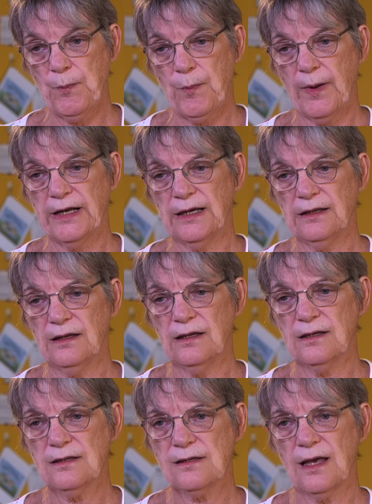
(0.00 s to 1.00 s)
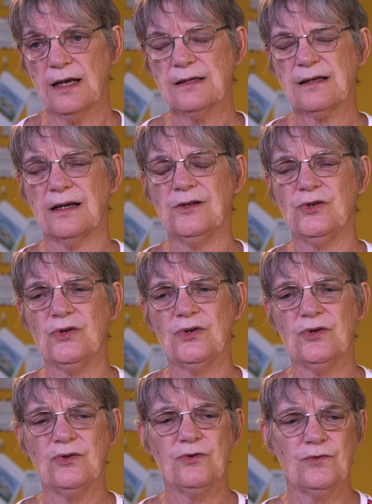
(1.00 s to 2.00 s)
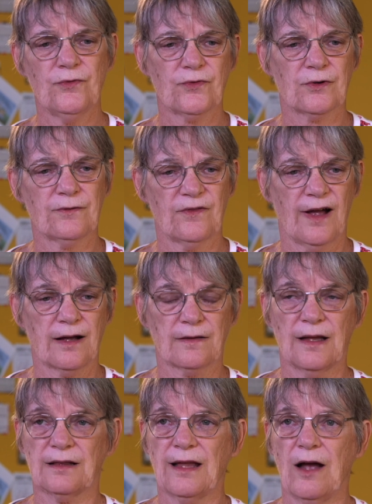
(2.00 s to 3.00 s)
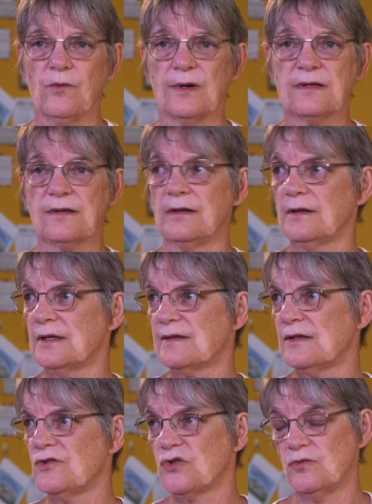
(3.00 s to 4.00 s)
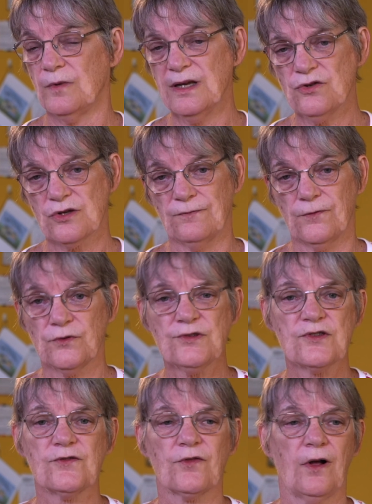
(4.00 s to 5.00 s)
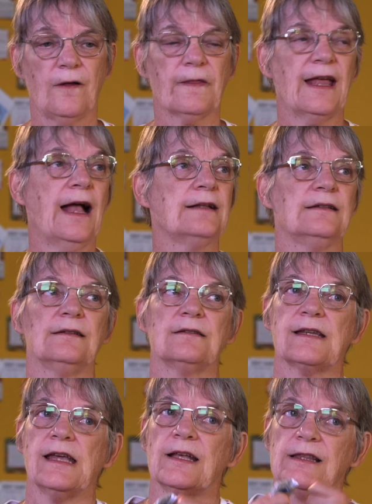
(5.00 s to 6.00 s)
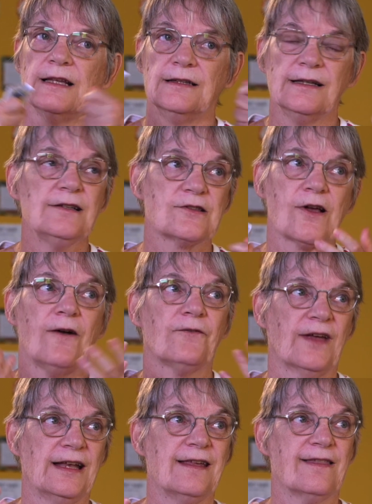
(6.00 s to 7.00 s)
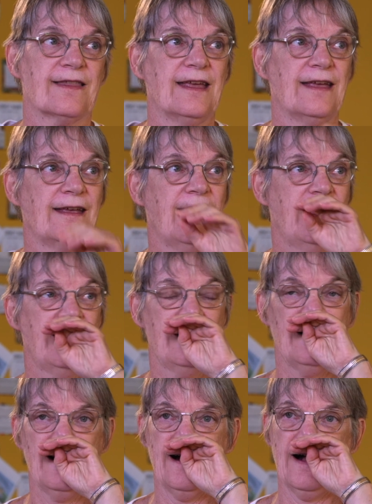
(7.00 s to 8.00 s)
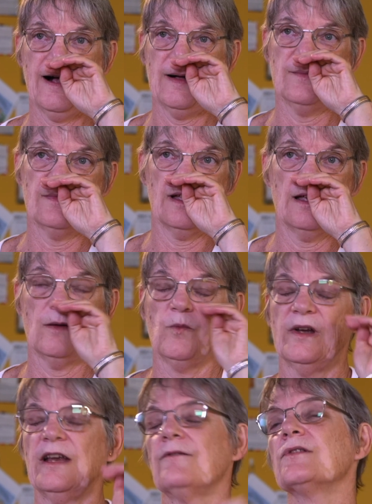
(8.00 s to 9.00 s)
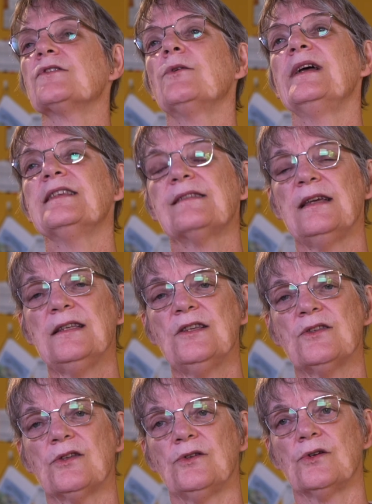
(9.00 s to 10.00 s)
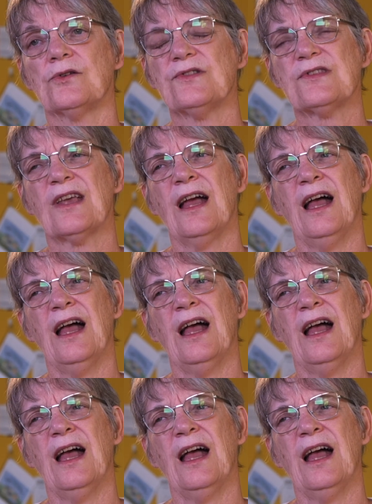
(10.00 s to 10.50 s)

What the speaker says: But in this case, I knew for a fact that that wasn't the situation. First of all, they hadn't taken the lids off anything, and whatever. So I said to the nurse,